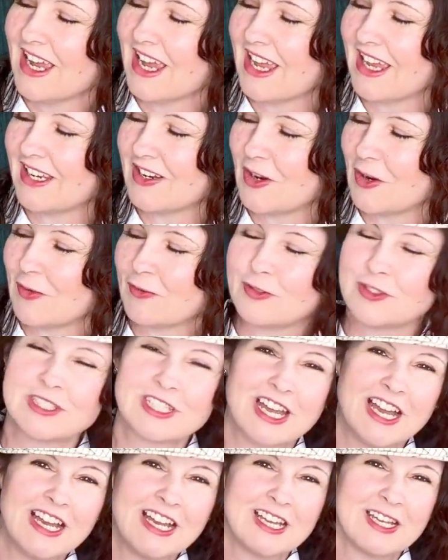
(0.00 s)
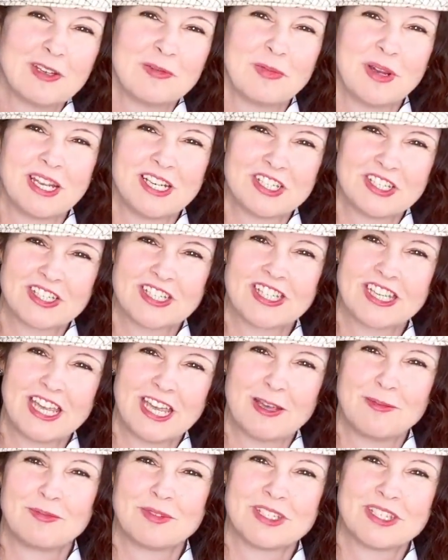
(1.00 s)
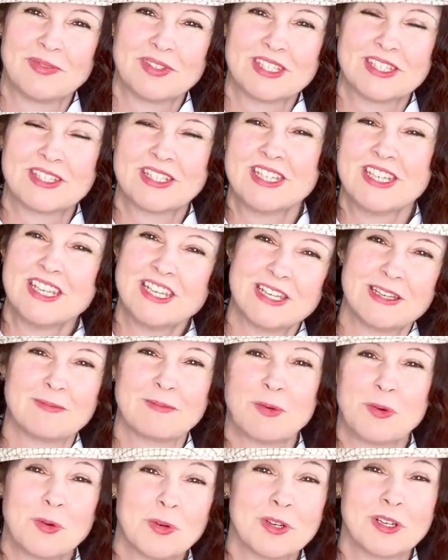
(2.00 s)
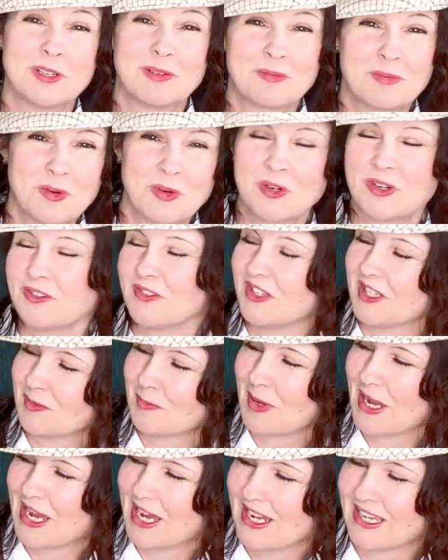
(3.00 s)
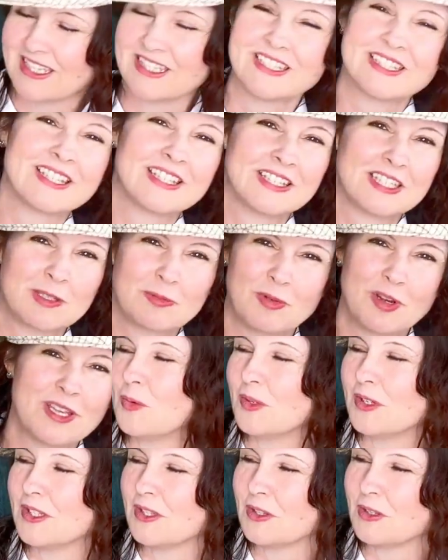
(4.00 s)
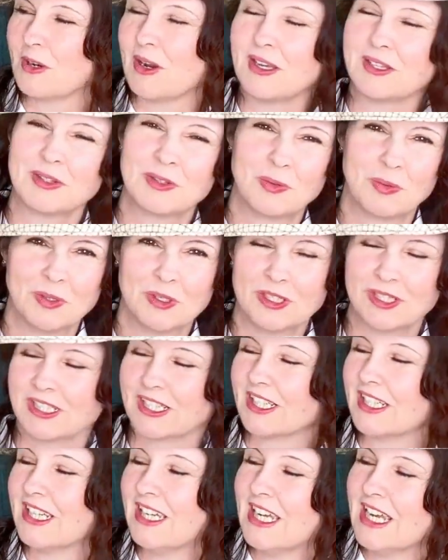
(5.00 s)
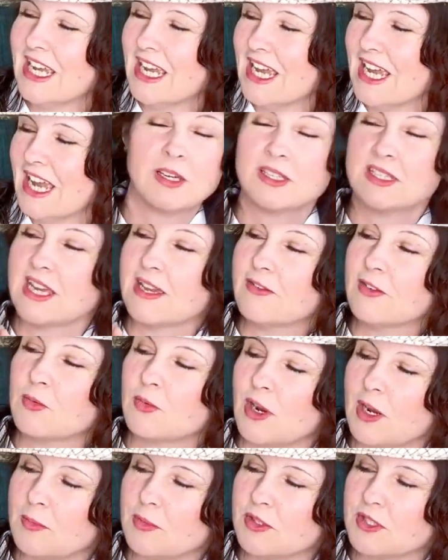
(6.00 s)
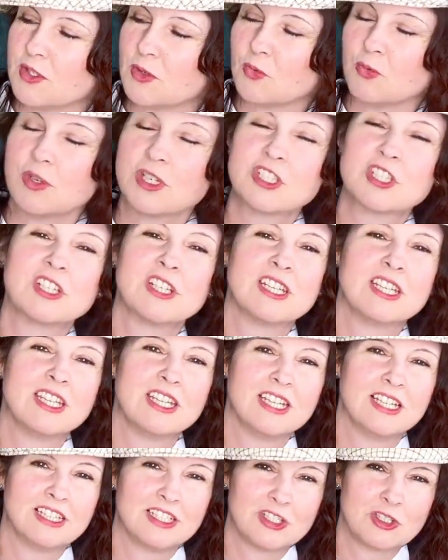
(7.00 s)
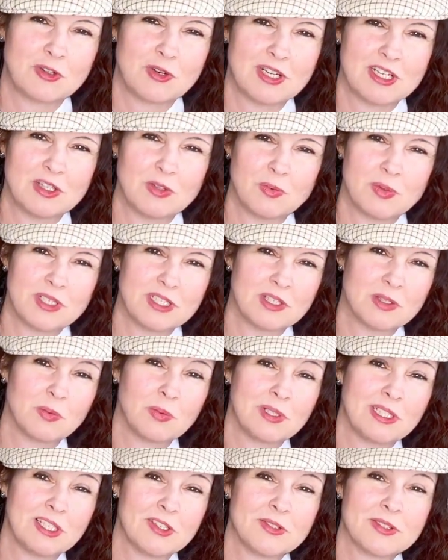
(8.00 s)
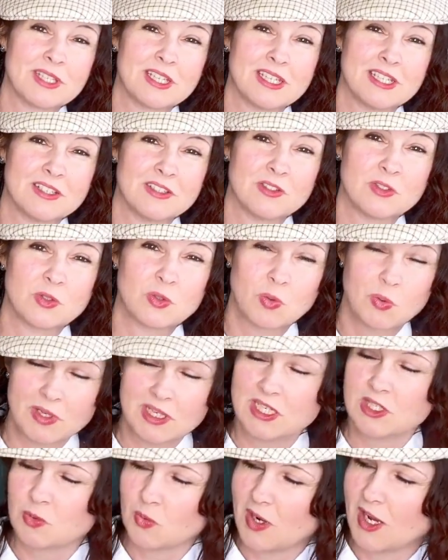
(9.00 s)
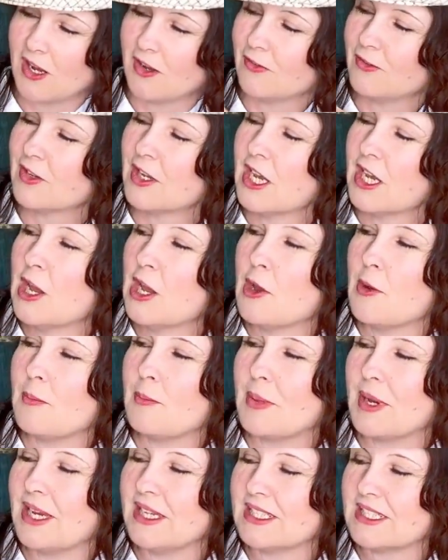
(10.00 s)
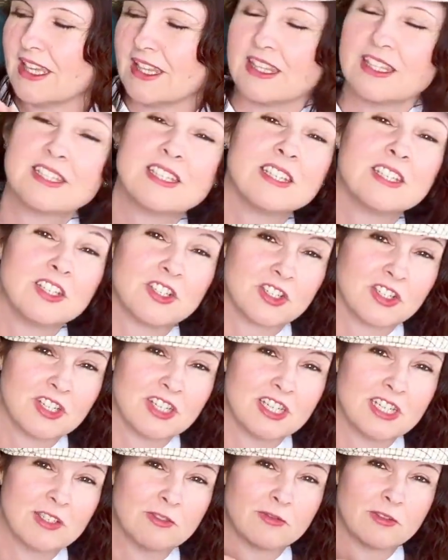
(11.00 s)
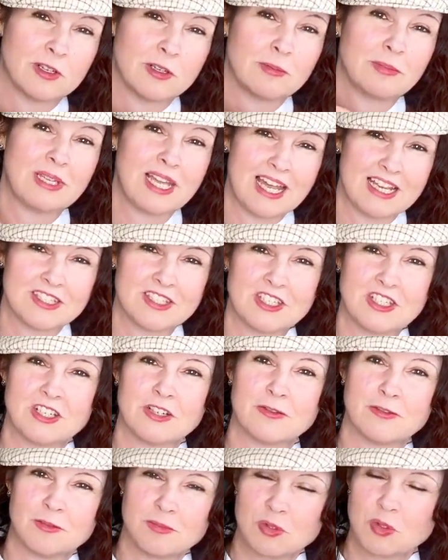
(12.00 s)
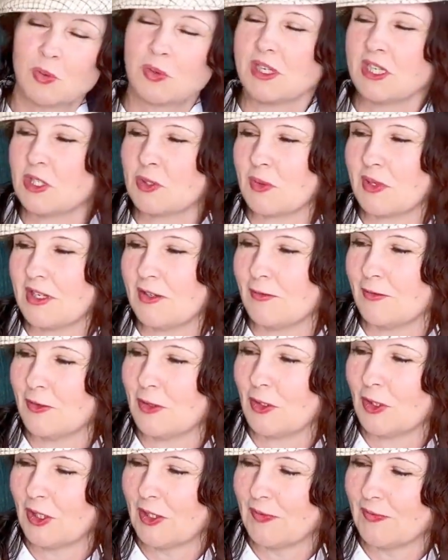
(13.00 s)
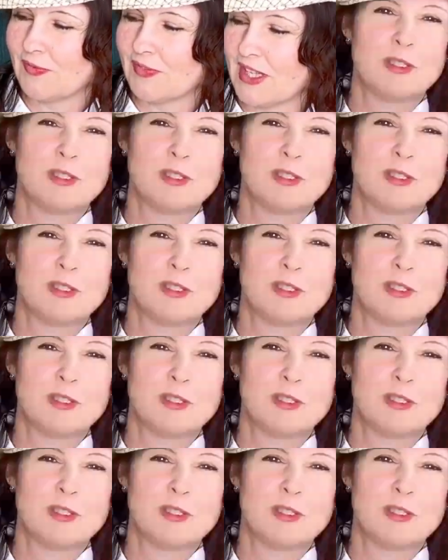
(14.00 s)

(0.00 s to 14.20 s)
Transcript: And over time, I just kept seeing more and more of these pens spread throughout the work. David Roberts originally illustrated The Wind in the Willows in 2012, but this edition is from last year, from 2024.